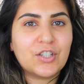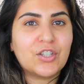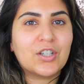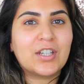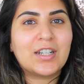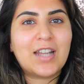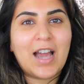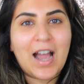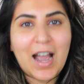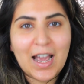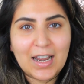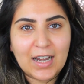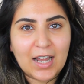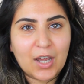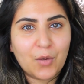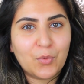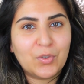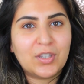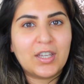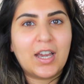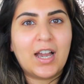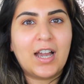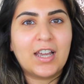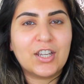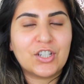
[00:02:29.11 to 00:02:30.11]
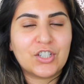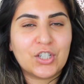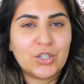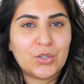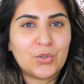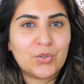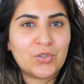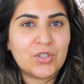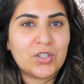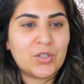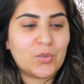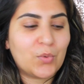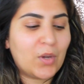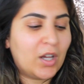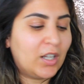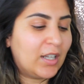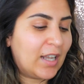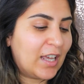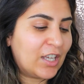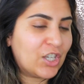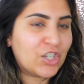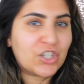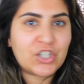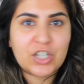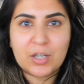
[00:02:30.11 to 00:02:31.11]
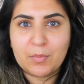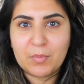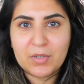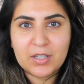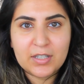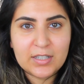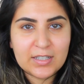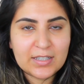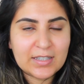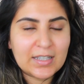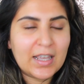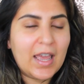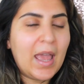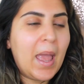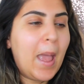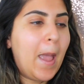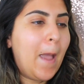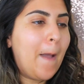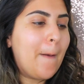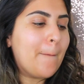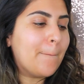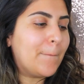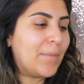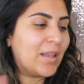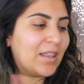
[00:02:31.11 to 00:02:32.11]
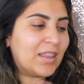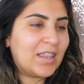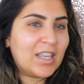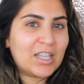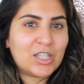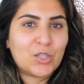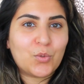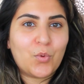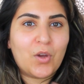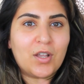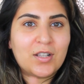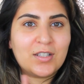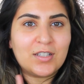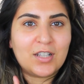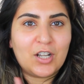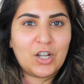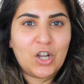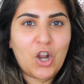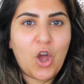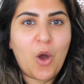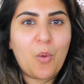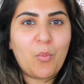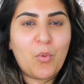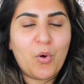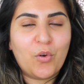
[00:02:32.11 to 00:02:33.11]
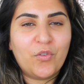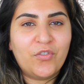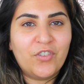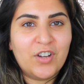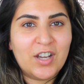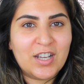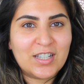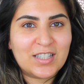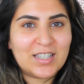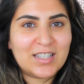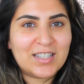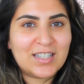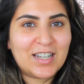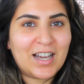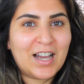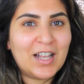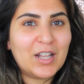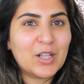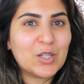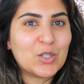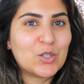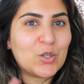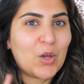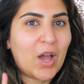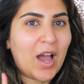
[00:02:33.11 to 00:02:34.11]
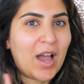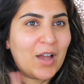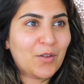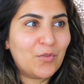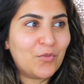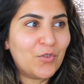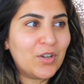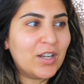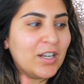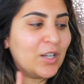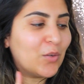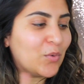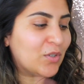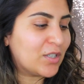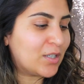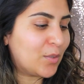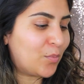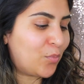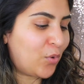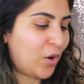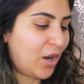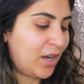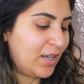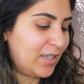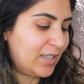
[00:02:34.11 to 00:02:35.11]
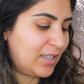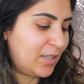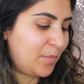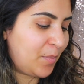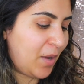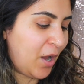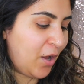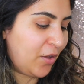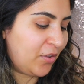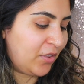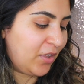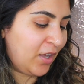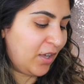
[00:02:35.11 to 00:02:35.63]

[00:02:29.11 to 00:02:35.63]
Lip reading: You can highlight with your eyeshadows as well, like your shimmers, but this one's a lot more versatile, so I really was surprised about